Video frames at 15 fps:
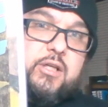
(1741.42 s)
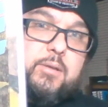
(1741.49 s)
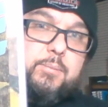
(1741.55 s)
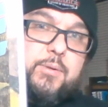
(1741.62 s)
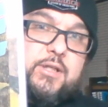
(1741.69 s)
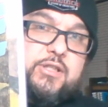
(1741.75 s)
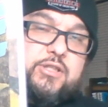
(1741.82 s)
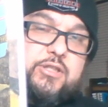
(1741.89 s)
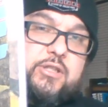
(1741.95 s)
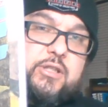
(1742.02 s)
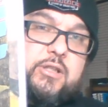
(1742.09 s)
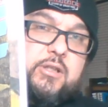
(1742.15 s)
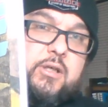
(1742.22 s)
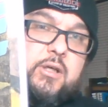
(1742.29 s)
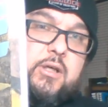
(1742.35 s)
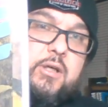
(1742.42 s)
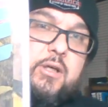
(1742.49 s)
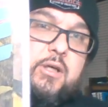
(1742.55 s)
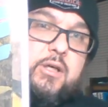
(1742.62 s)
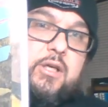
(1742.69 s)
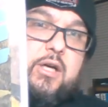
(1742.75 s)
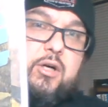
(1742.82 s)
in it, plus the
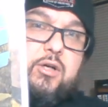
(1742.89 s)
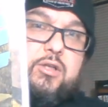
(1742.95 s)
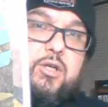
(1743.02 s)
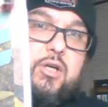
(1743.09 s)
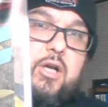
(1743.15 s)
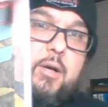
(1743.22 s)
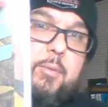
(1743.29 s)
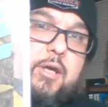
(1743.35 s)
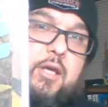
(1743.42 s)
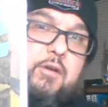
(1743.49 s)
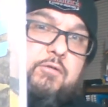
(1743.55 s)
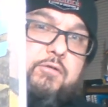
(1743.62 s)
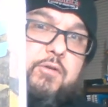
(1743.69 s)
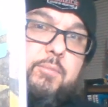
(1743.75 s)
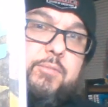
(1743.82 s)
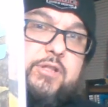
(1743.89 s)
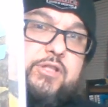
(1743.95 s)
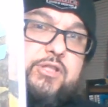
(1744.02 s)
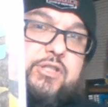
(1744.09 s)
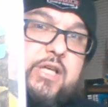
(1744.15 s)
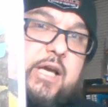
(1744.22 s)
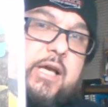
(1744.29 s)
character coming in from
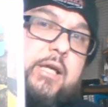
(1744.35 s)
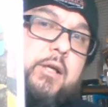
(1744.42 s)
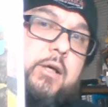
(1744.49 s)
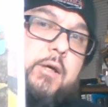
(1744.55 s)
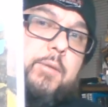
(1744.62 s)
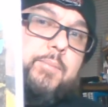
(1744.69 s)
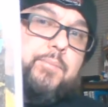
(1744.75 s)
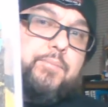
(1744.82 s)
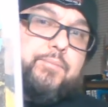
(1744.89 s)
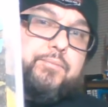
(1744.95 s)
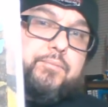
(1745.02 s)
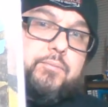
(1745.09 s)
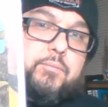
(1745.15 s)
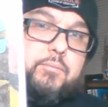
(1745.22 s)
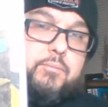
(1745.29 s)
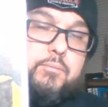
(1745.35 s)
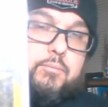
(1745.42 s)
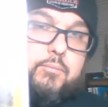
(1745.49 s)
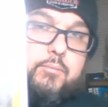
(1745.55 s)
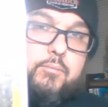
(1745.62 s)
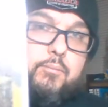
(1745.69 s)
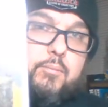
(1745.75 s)
this side
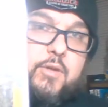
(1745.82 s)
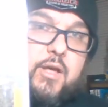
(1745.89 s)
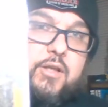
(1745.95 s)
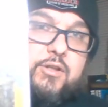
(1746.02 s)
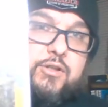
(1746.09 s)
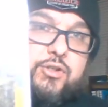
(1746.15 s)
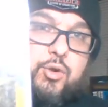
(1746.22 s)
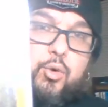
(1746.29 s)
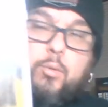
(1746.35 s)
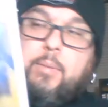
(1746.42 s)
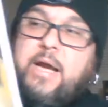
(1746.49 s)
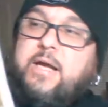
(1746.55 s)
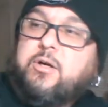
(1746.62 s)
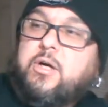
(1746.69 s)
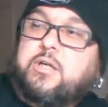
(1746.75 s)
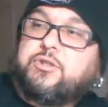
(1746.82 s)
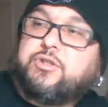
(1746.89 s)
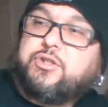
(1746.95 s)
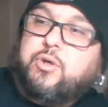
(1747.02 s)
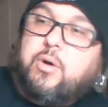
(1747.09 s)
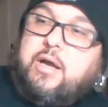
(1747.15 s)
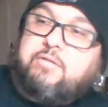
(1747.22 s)
in this cool background.
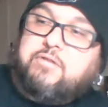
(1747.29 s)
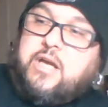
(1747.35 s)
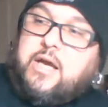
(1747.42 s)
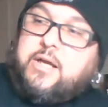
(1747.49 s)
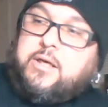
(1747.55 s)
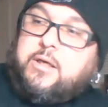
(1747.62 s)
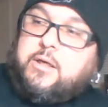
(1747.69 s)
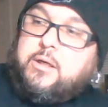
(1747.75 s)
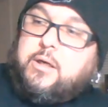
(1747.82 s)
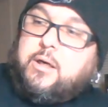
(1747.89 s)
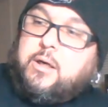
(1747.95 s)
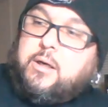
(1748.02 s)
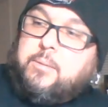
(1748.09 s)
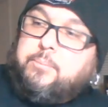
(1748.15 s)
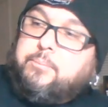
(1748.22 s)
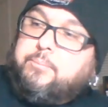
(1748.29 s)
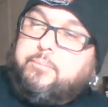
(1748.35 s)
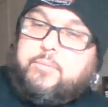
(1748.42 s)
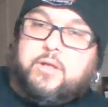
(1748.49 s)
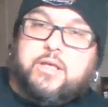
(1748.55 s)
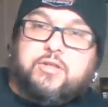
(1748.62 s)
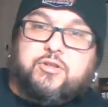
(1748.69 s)
So I've got to
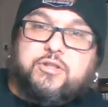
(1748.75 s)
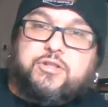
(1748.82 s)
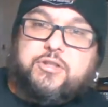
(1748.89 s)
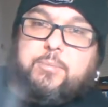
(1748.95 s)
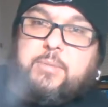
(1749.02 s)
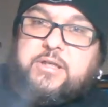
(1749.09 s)
get this